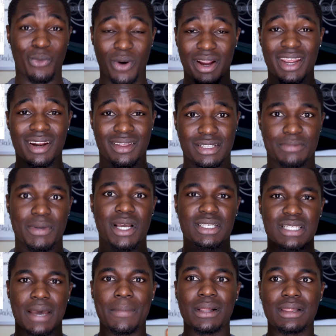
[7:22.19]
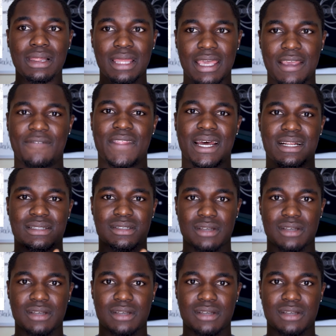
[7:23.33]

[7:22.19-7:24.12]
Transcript: working on this because I believe that it's